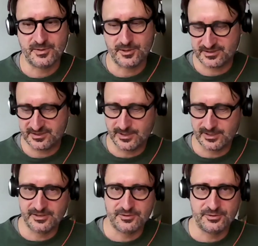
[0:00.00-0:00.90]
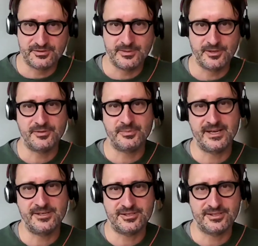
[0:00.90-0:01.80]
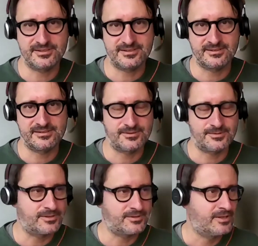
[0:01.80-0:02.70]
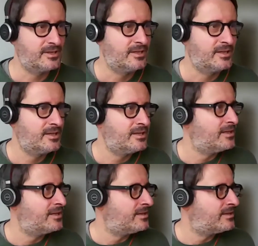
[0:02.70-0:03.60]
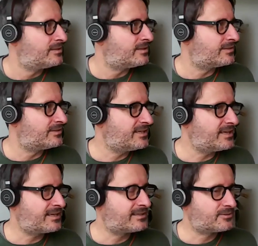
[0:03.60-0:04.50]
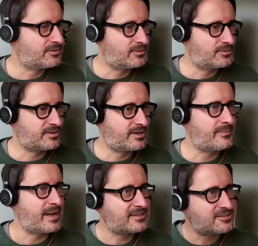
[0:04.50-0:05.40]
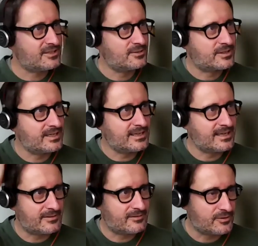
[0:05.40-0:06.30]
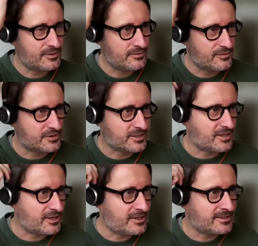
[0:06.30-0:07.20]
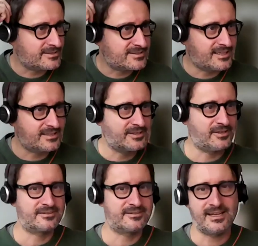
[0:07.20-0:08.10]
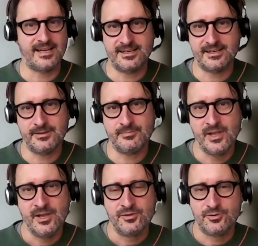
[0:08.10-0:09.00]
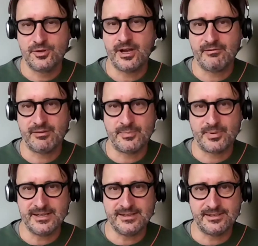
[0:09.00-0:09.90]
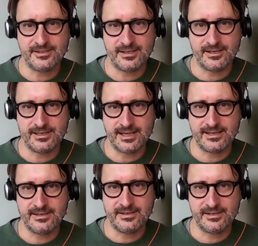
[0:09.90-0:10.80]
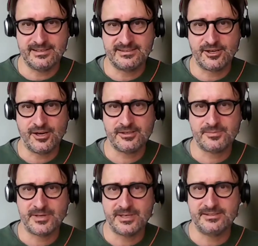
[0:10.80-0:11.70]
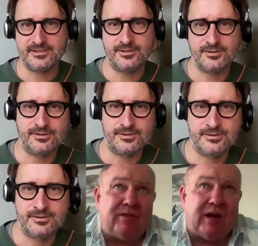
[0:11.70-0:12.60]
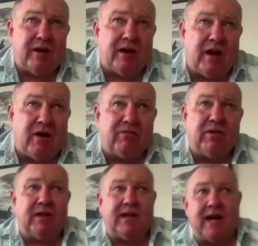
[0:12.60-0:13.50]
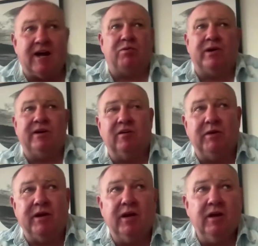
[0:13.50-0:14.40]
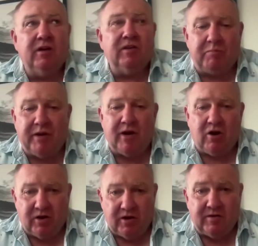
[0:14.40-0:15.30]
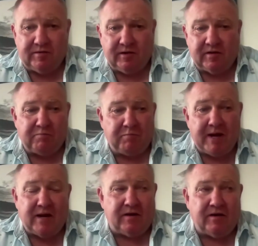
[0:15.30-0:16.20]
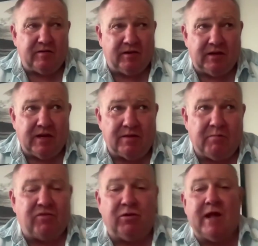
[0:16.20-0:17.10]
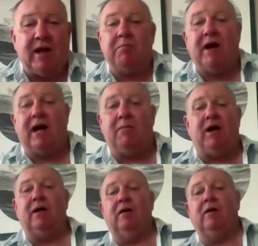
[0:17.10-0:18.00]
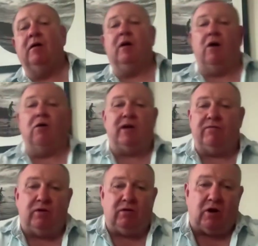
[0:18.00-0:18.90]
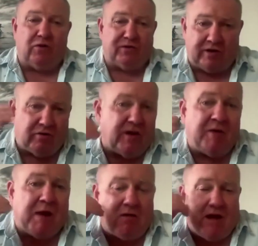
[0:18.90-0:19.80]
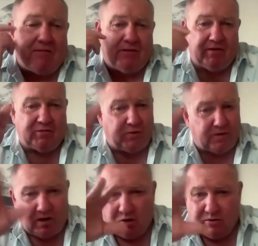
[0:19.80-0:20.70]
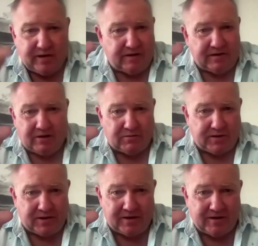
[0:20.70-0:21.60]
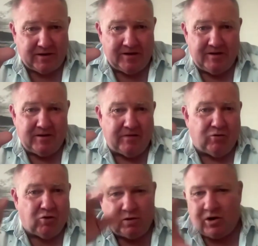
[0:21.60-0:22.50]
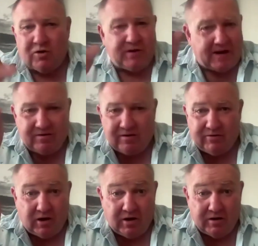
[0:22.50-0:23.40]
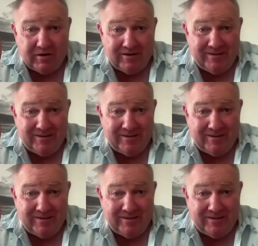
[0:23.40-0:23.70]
possible, and do some automations and so on. And yeah, I don't know. So I'm actually looking like for the cards, and also like, do you have a printer, like this card printer, or? So I've got the card printer, but to be honest, it's better just to get them through Alibaba. I'll send you an email after this with the whole detailed thing of all the contacts I've got,